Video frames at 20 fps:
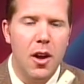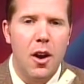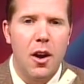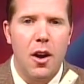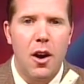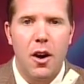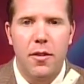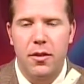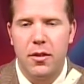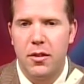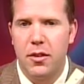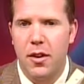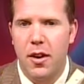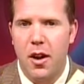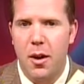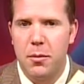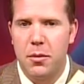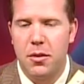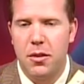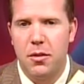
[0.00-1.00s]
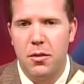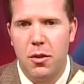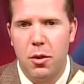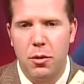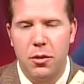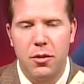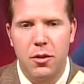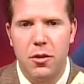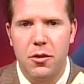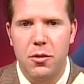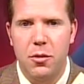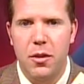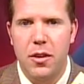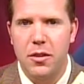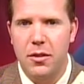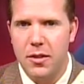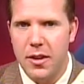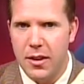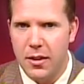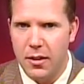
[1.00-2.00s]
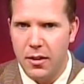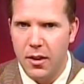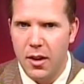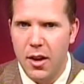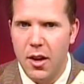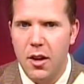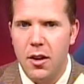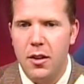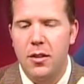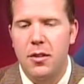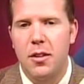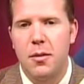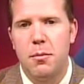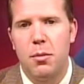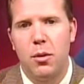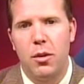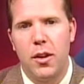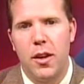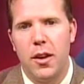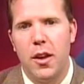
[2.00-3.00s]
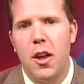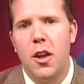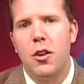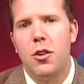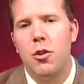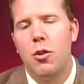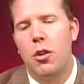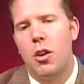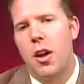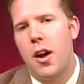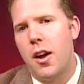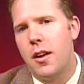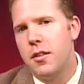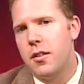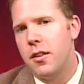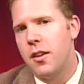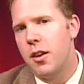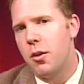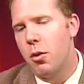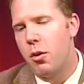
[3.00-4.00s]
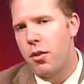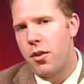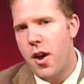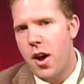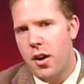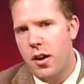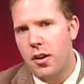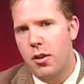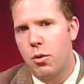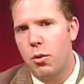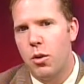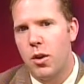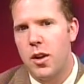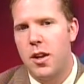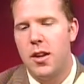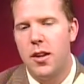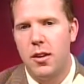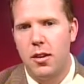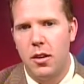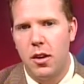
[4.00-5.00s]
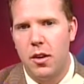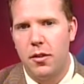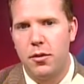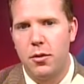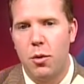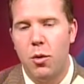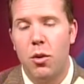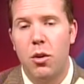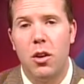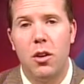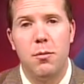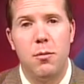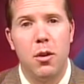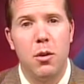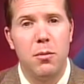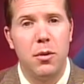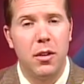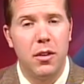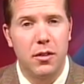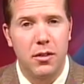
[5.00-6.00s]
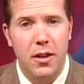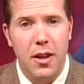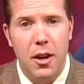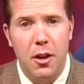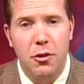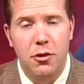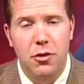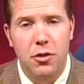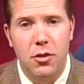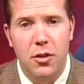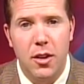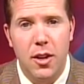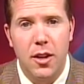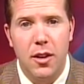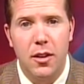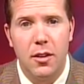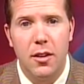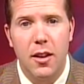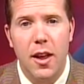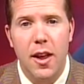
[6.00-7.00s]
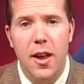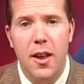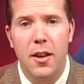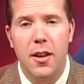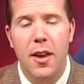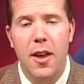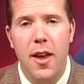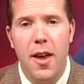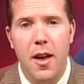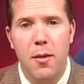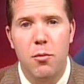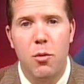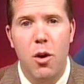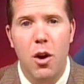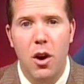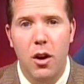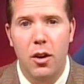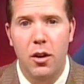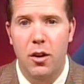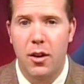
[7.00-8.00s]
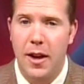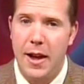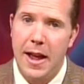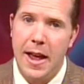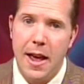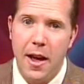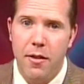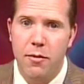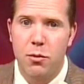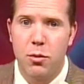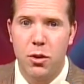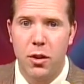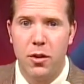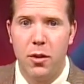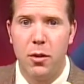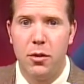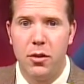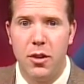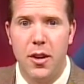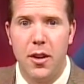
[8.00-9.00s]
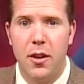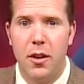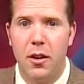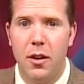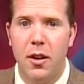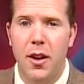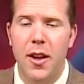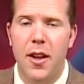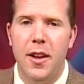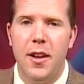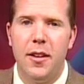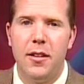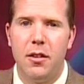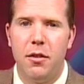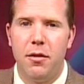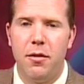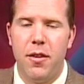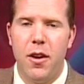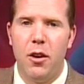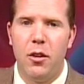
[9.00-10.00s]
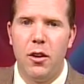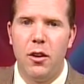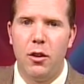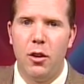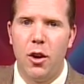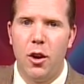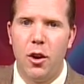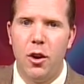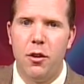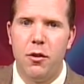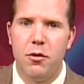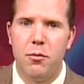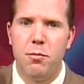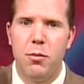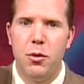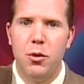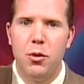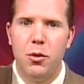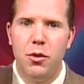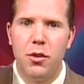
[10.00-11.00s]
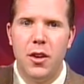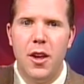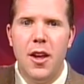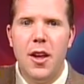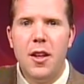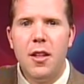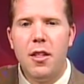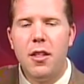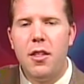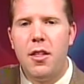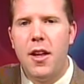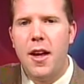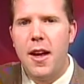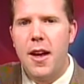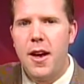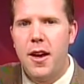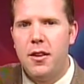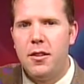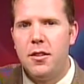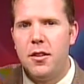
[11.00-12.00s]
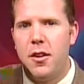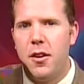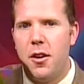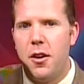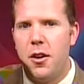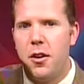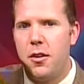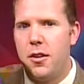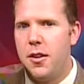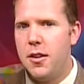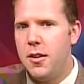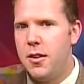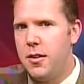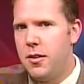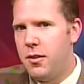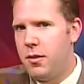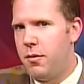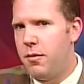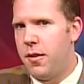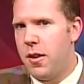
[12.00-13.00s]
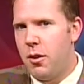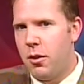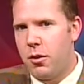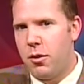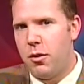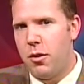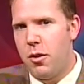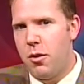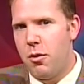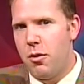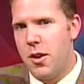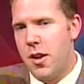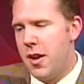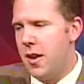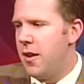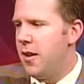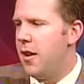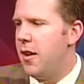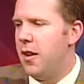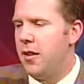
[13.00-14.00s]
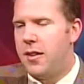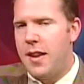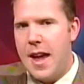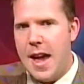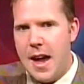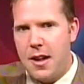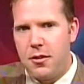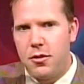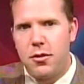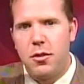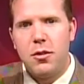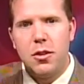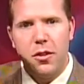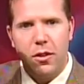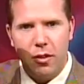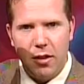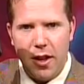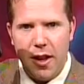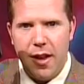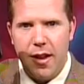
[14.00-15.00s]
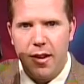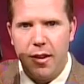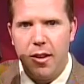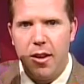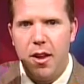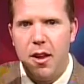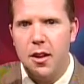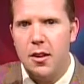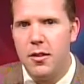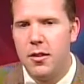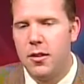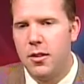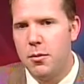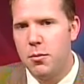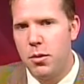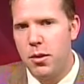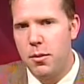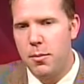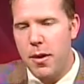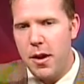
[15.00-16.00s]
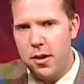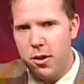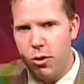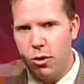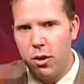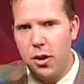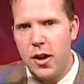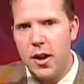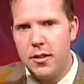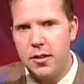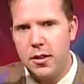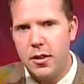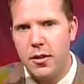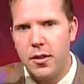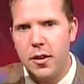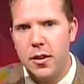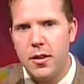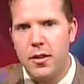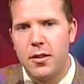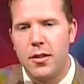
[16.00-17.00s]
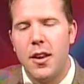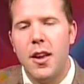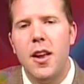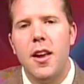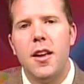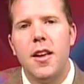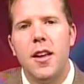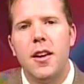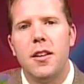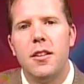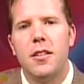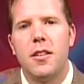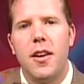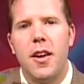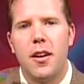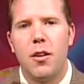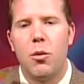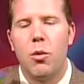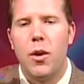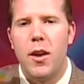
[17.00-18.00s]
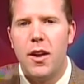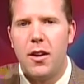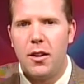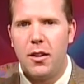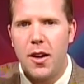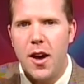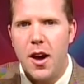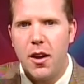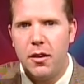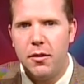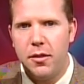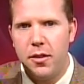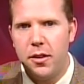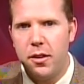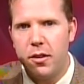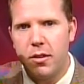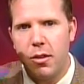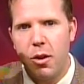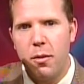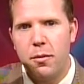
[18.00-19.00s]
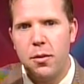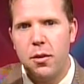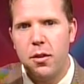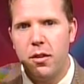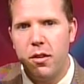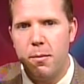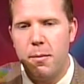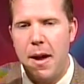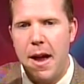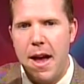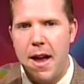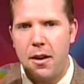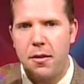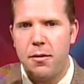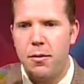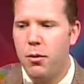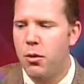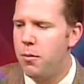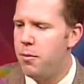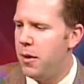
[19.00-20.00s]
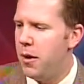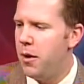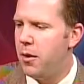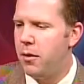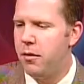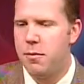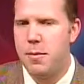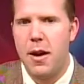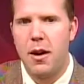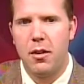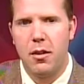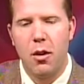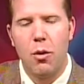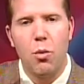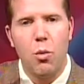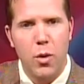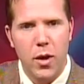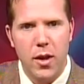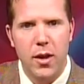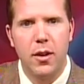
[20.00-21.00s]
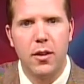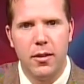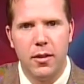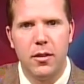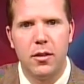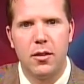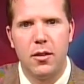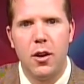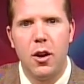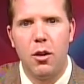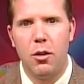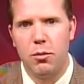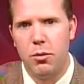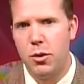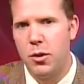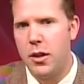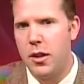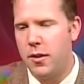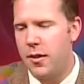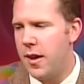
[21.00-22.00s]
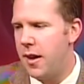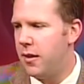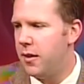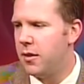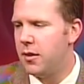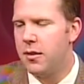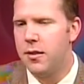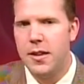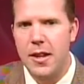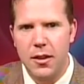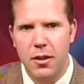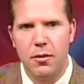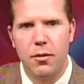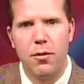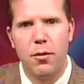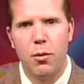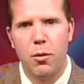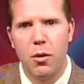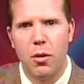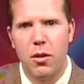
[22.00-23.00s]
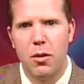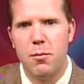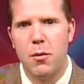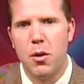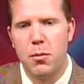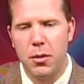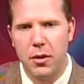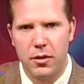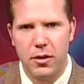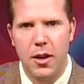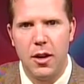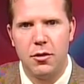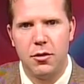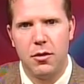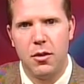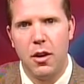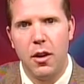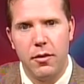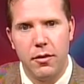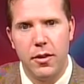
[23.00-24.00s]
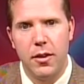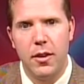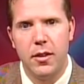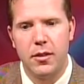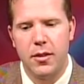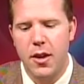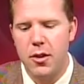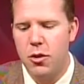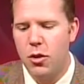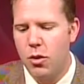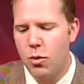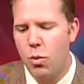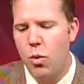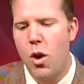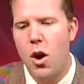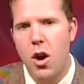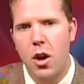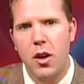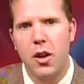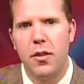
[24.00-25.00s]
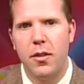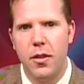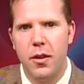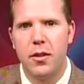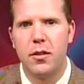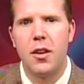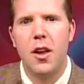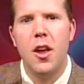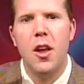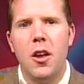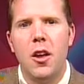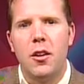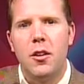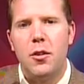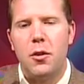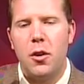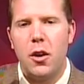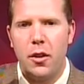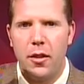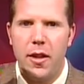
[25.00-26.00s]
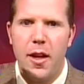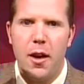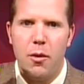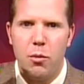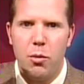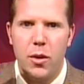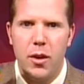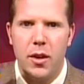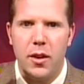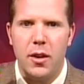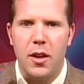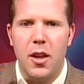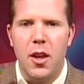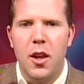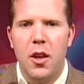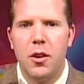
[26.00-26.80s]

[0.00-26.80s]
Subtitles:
oftentimes no surgery is needed, simply utilizing an orthotic or a heel lift or immobilization in a cam walker, and I have one of those here. It's a fairly large boot that is Velcro attached to the leg, and simply by utilizing this, it can take away a lot of the discomfort in the back for a period of about a week is all really that is needed for immobilization of this. And you can walk in this during that week.